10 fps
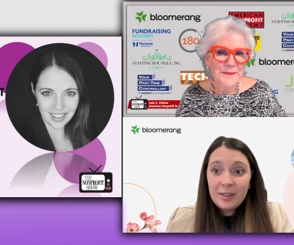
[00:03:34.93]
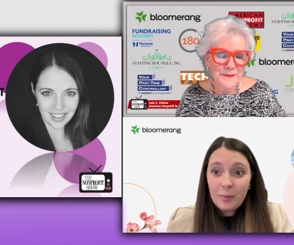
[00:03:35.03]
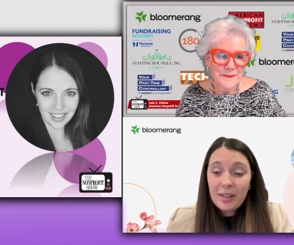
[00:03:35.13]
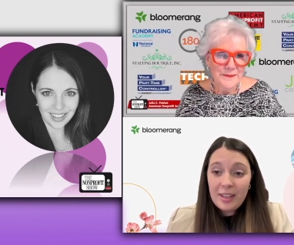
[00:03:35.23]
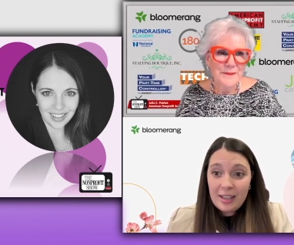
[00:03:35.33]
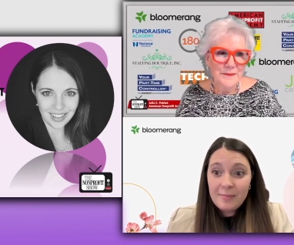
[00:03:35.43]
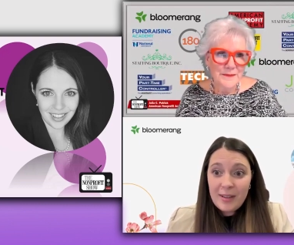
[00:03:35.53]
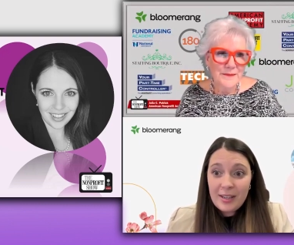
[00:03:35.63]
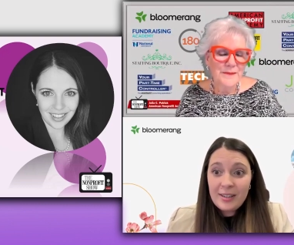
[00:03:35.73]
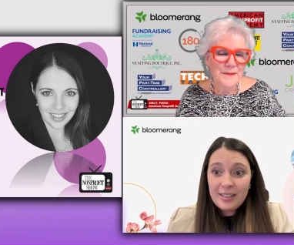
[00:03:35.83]
Speaker 1: with it
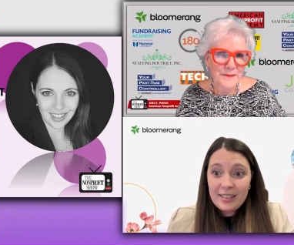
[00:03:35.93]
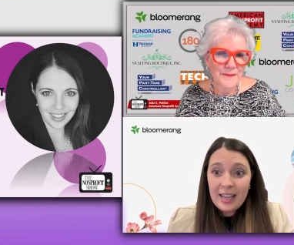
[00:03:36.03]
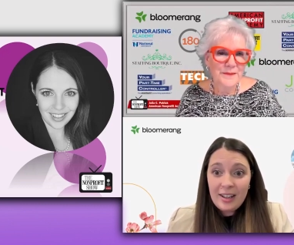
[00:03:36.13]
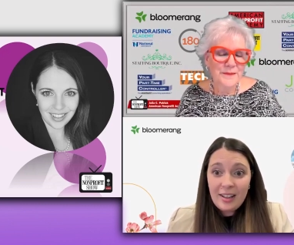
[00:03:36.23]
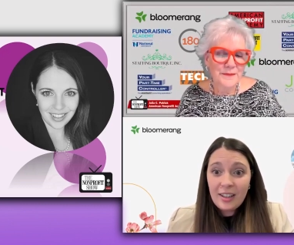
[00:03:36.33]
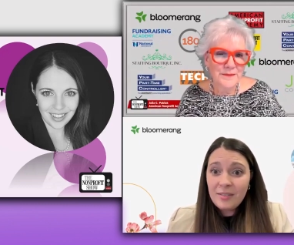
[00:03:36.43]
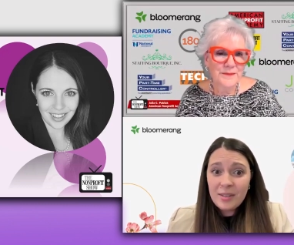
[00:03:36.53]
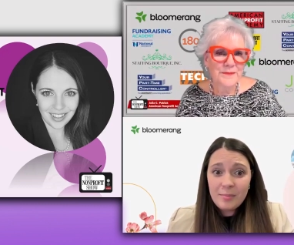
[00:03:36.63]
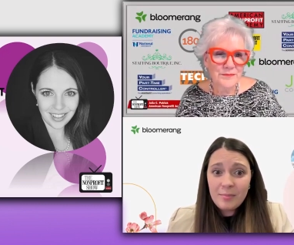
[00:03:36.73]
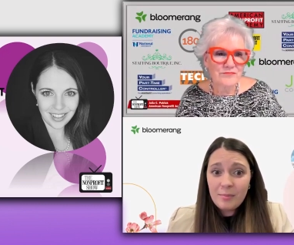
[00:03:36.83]
and yeah a lot of
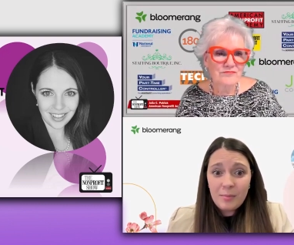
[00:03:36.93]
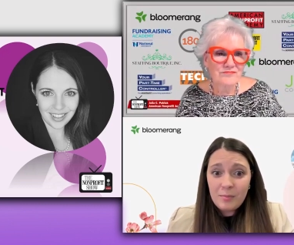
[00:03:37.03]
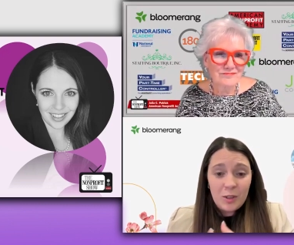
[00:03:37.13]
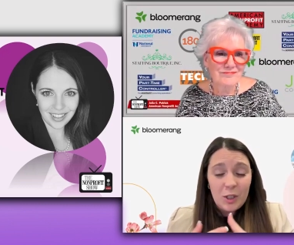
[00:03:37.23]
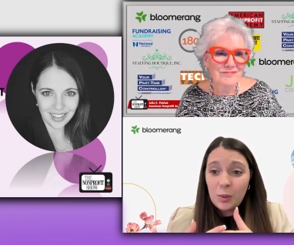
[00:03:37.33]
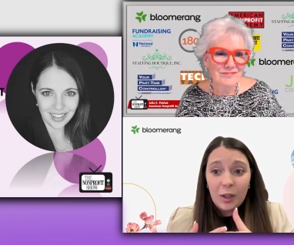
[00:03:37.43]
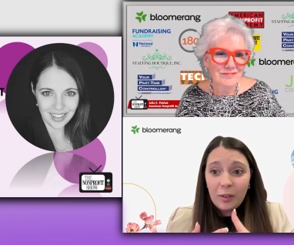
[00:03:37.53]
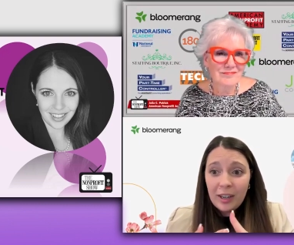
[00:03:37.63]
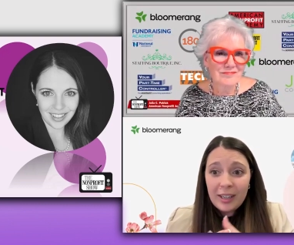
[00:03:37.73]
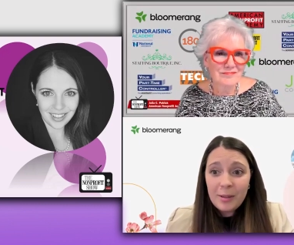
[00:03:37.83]
them do it
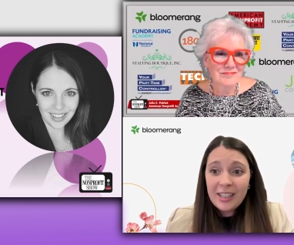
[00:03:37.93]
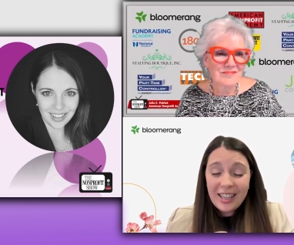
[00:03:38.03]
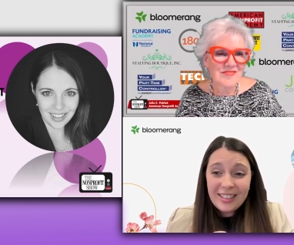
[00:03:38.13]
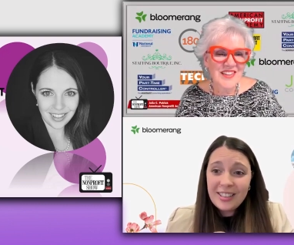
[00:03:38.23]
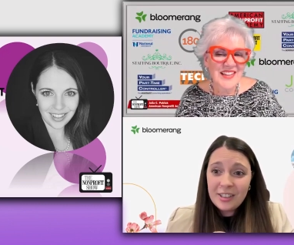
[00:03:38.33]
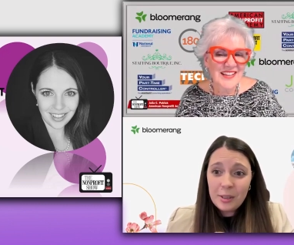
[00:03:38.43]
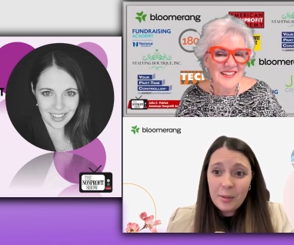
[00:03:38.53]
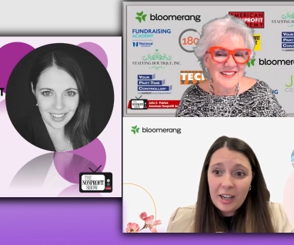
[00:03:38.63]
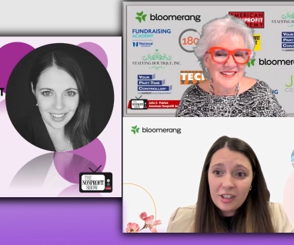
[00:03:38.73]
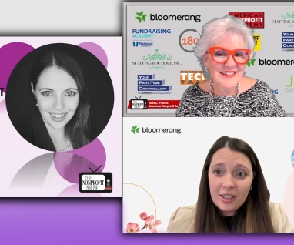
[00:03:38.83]
already because they're so
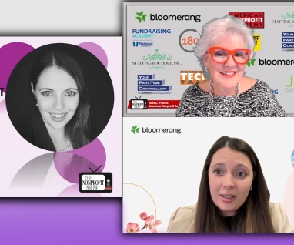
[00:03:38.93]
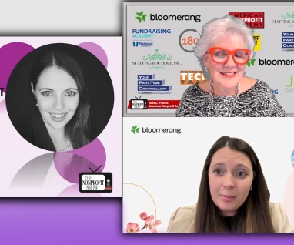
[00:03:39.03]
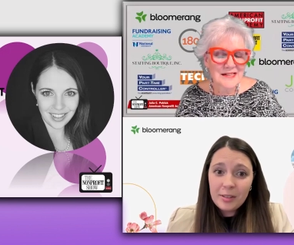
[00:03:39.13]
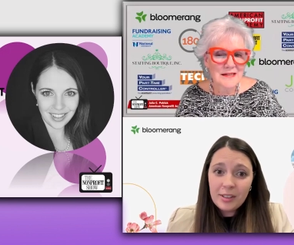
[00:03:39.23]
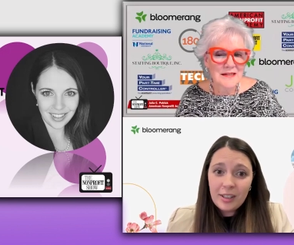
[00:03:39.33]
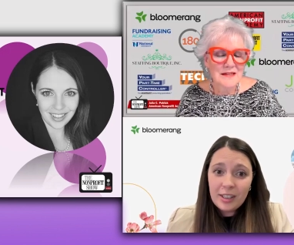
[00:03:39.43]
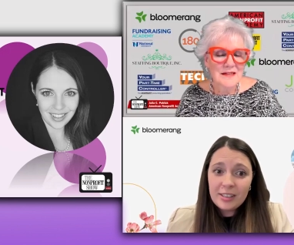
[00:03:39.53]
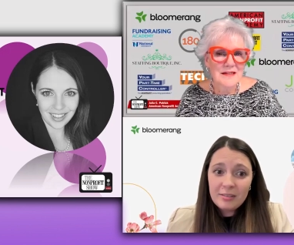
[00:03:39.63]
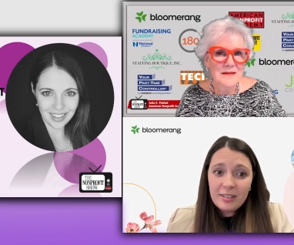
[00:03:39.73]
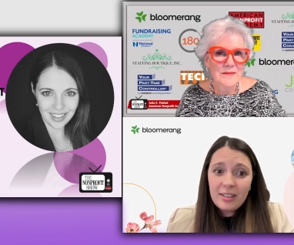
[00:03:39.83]
passionate about the
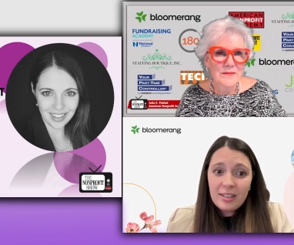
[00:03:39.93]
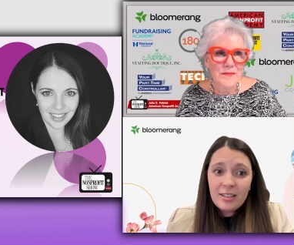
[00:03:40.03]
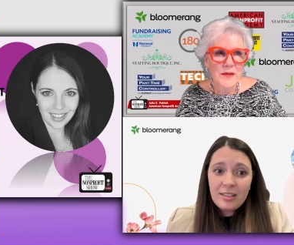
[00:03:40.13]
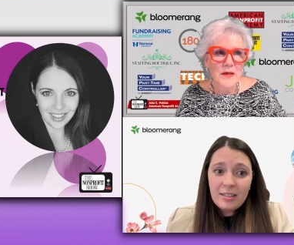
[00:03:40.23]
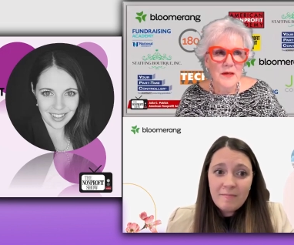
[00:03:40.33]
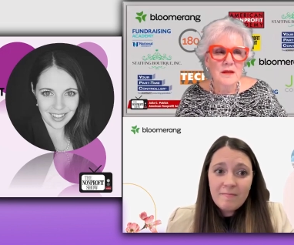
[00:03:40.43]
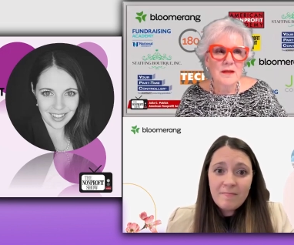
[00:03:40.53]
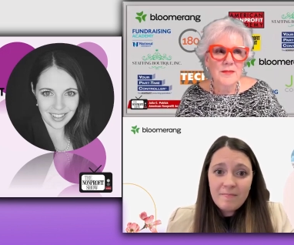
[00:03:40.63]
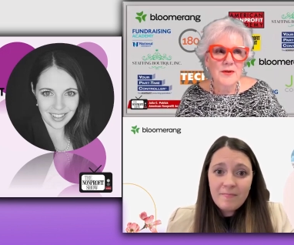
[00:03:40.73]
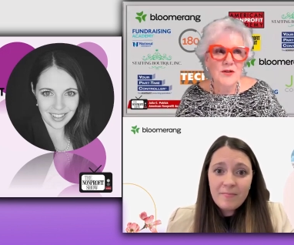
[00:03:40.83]
cause
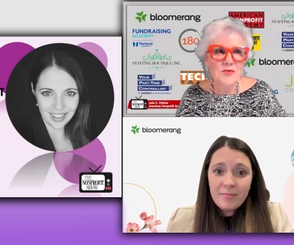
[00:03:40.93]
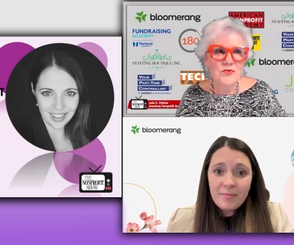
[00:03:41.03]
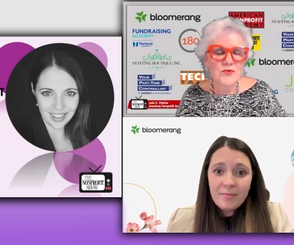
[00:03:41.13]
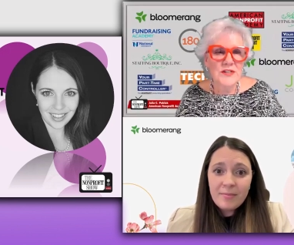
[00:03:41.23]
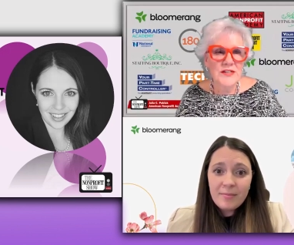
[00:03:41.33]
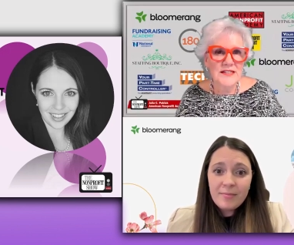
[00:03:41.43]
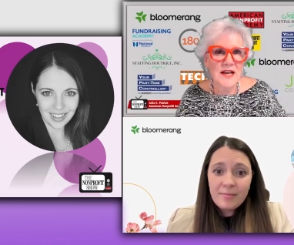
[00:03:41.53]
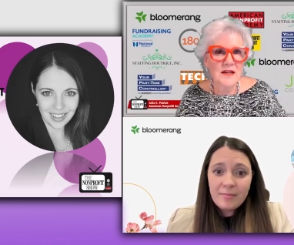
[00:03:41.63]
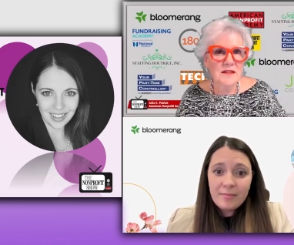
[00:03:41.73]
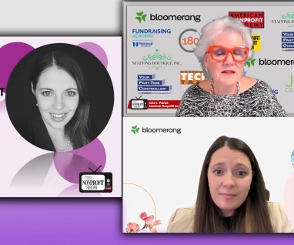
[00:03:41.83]
Speaker 2: let me dig
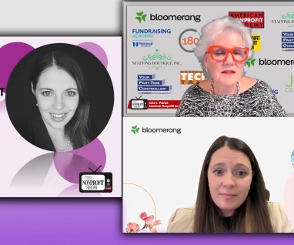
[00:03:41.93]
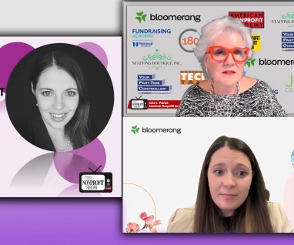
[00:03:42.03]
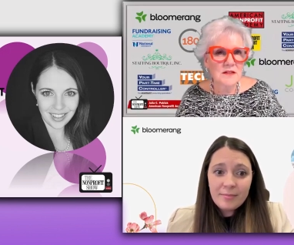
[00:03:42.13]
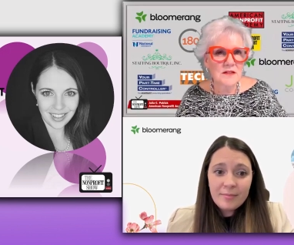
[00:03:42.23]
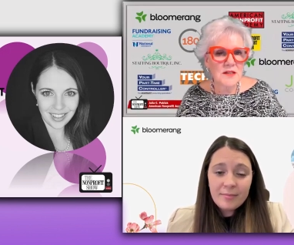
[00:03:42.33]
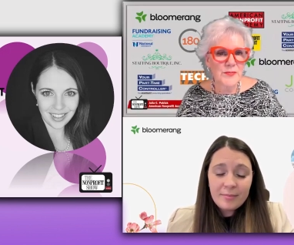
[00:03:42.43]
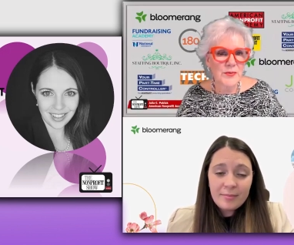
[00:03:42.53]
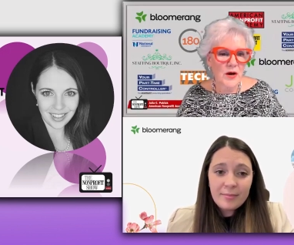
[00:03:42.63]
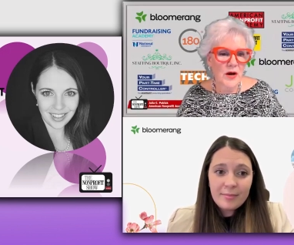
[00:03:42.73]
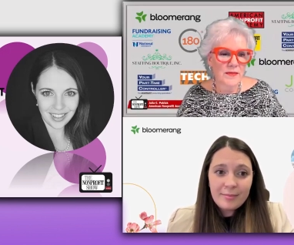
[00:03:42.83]
down a little
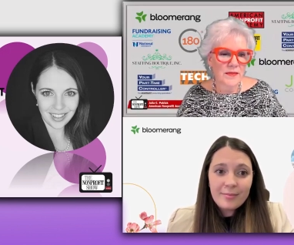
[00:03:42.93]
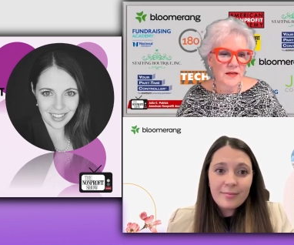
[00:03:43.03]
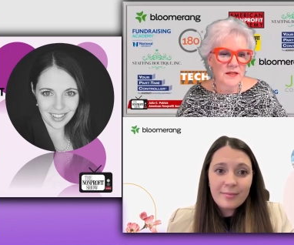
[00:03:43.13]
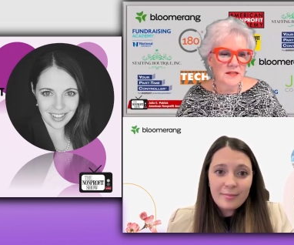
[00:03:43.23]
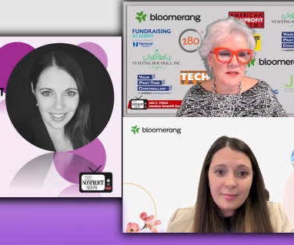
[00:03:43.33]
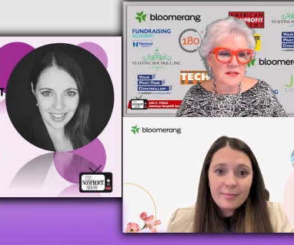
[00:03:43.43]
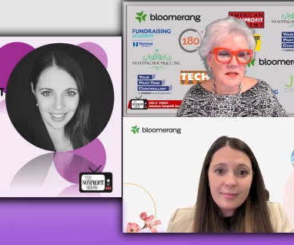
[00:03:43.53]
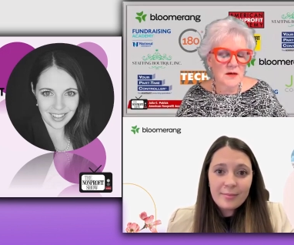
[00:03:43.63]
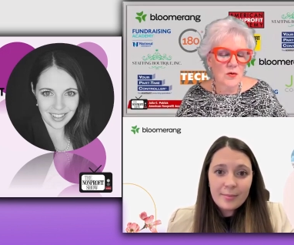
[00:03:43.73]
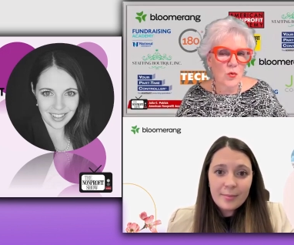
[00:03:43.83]
deeper on this
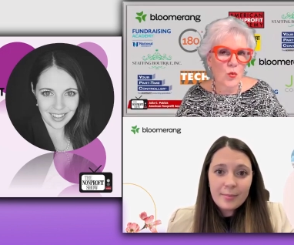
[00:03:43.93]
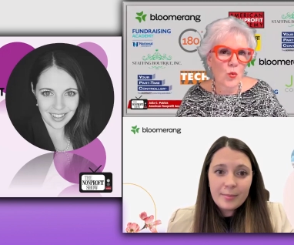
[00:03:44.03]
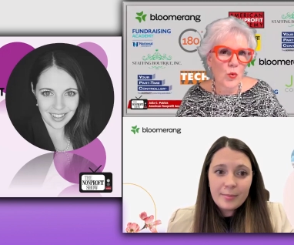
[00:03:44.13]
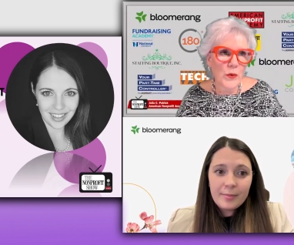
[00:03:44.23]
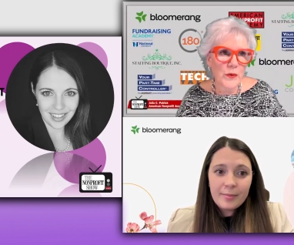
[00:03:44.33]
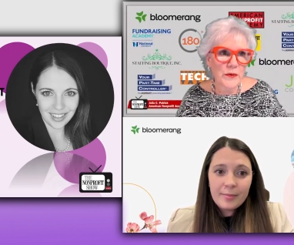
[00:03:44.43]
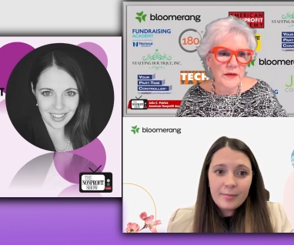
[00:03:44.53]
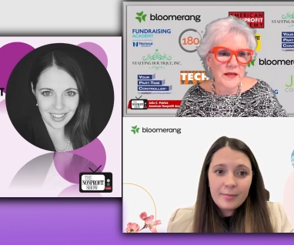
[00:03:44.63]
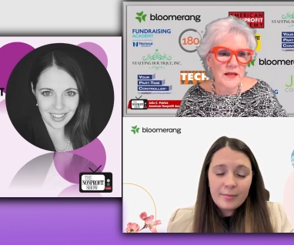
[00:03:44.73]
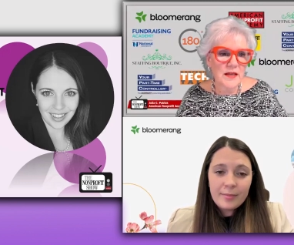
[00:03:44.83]

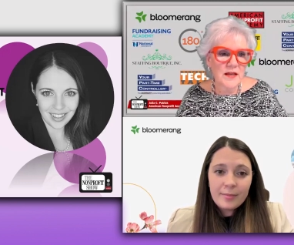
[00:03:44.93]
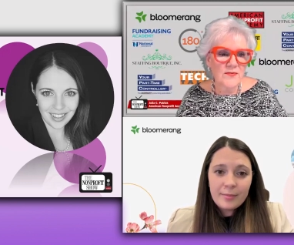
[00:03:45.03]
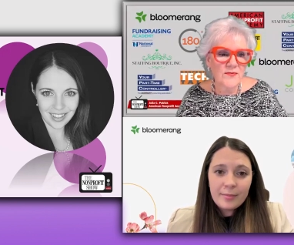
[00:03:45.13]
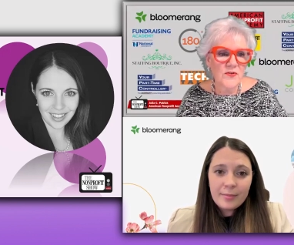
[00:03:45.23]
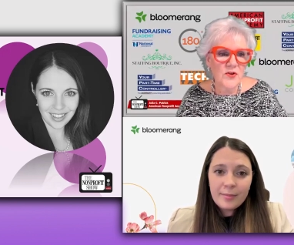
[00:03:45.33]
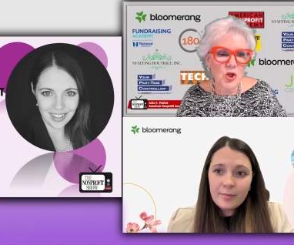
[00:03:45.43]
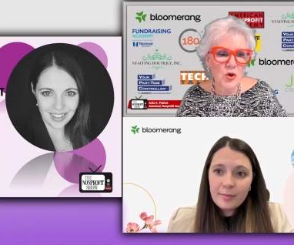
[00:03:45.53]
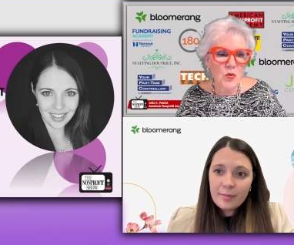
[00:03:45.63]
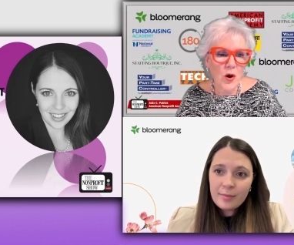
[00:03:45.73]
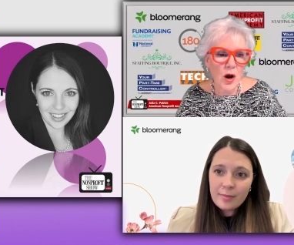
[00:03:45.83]
if
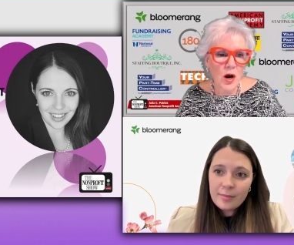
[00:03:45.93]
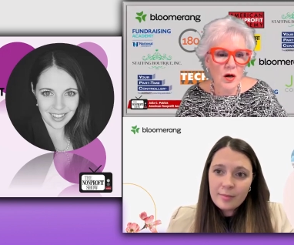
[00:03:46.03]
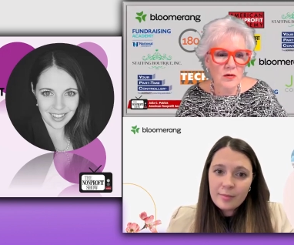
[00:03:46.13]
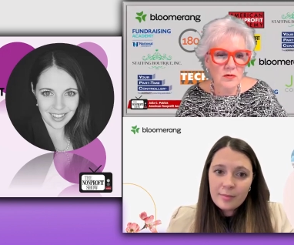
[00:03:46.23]
you are